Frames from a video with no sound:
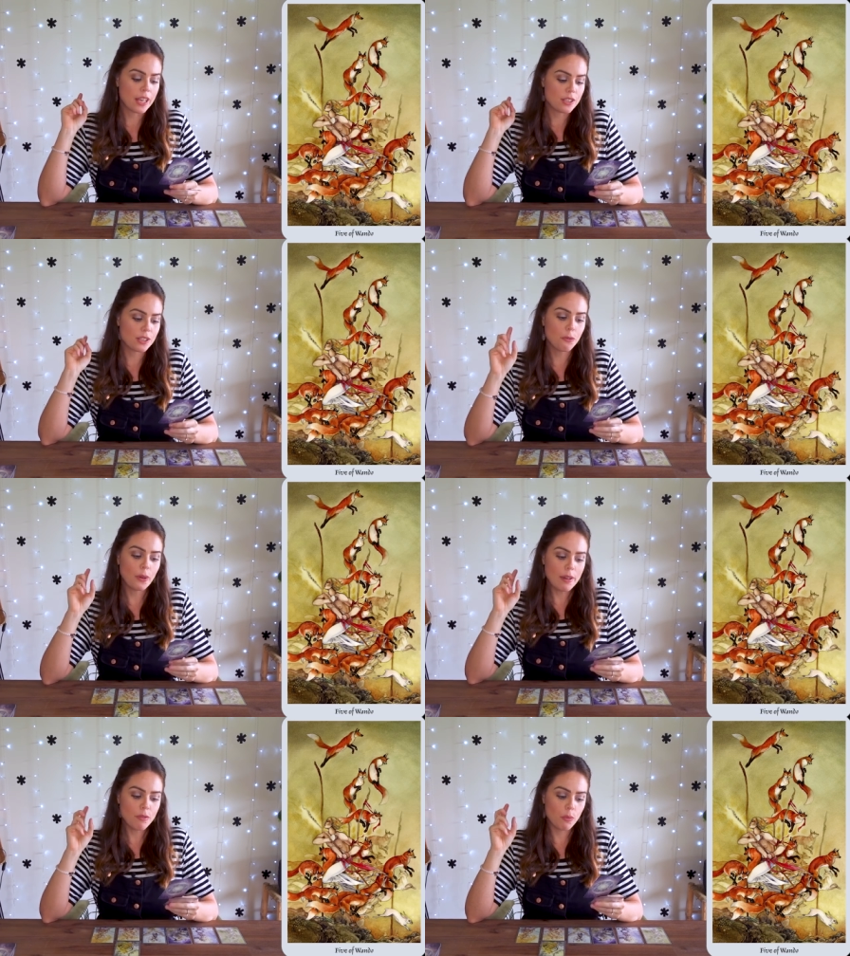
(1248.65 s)
So the
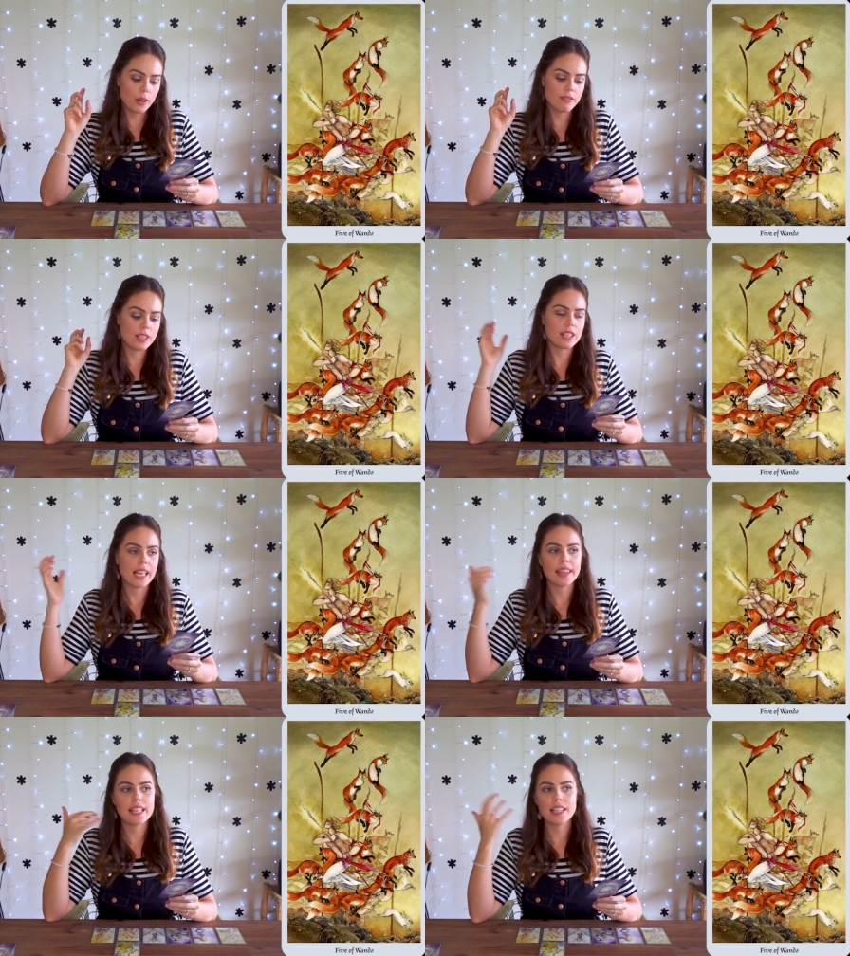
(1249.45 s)
Five of Wands is
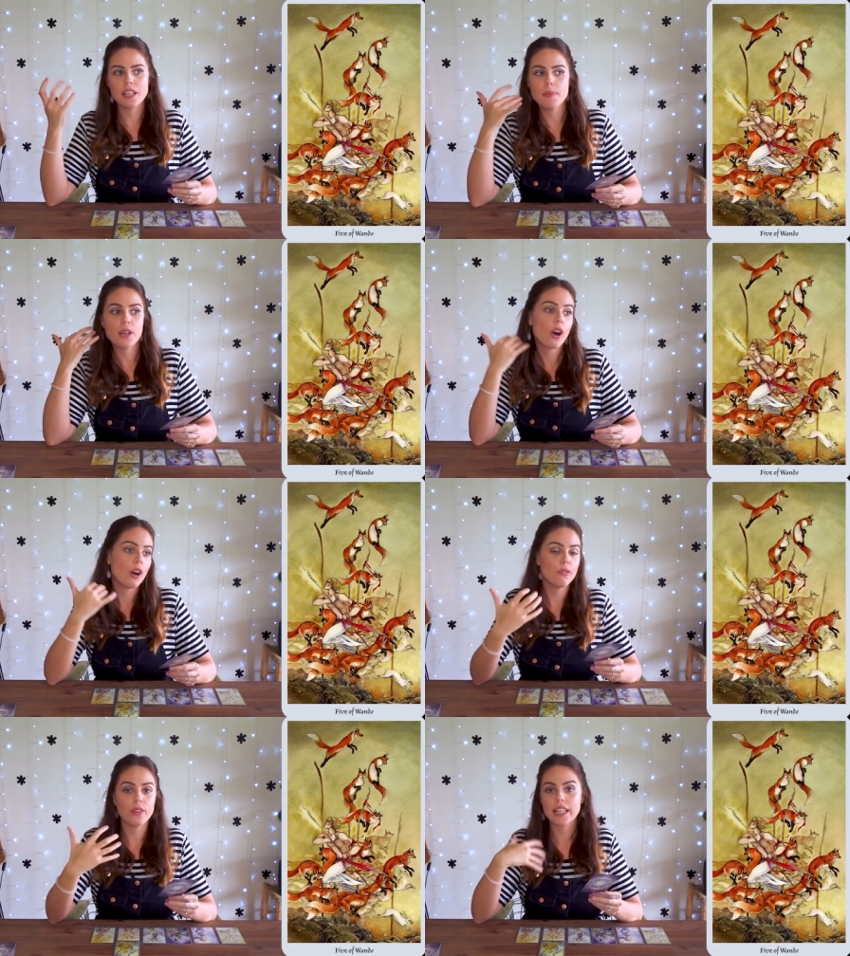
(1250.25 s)
like, there's going to be
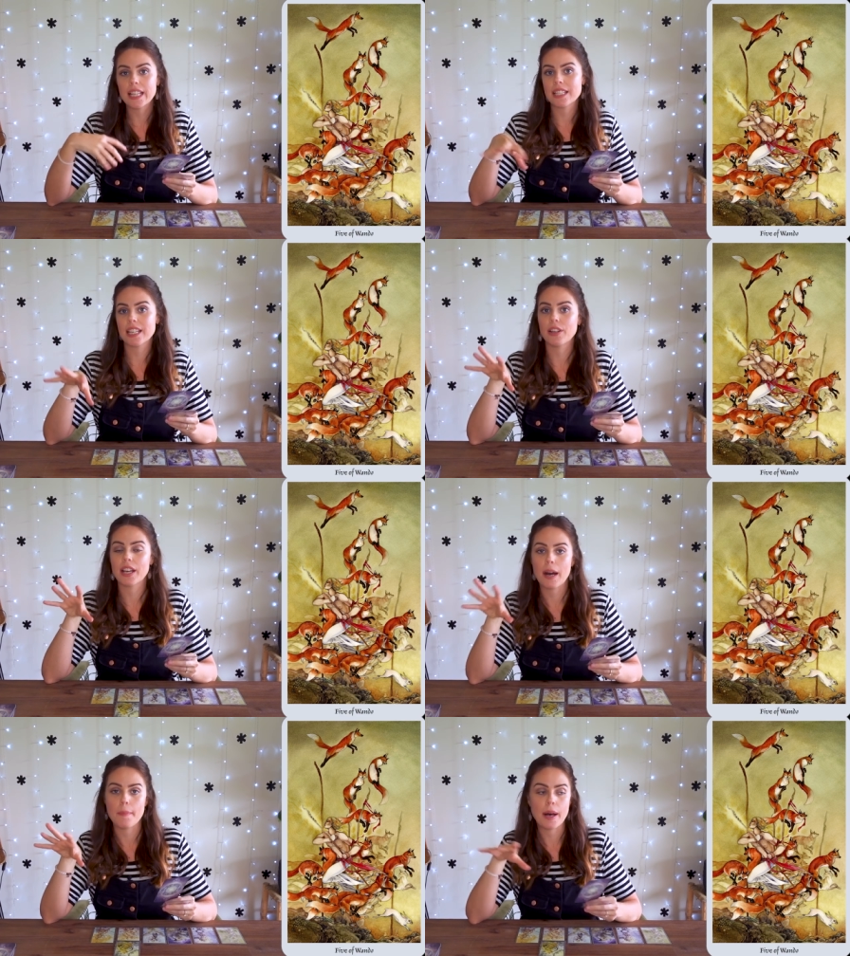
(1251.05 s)
conflict that's going to
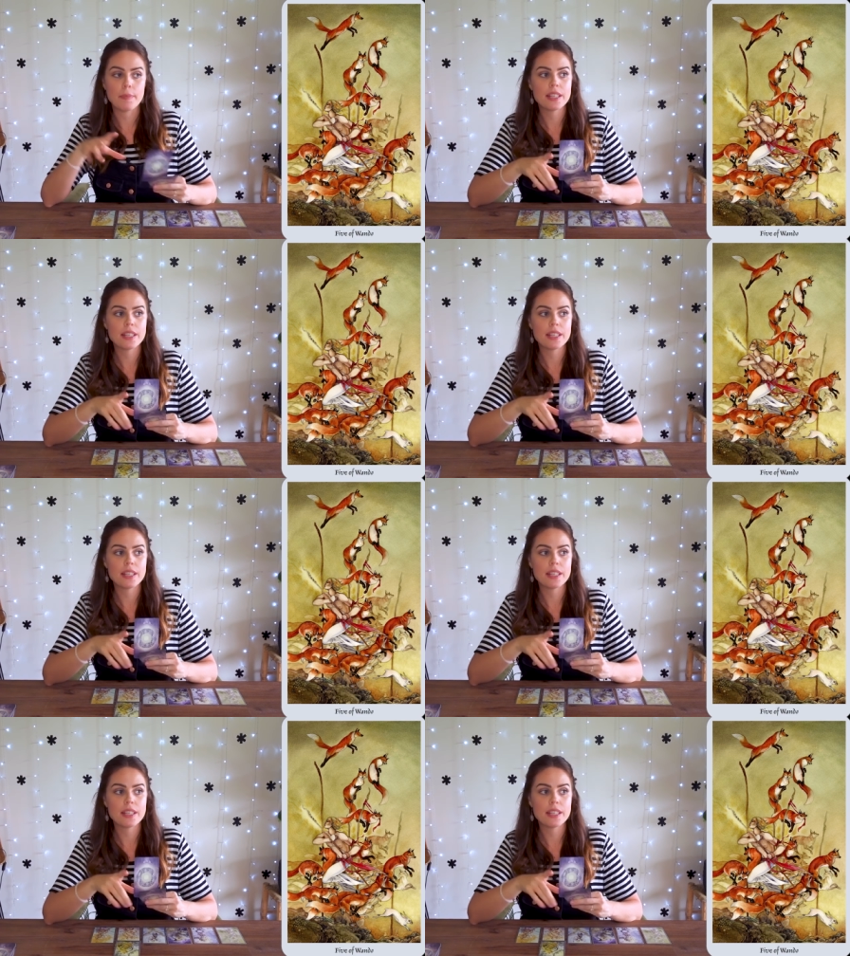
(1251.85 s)
come up.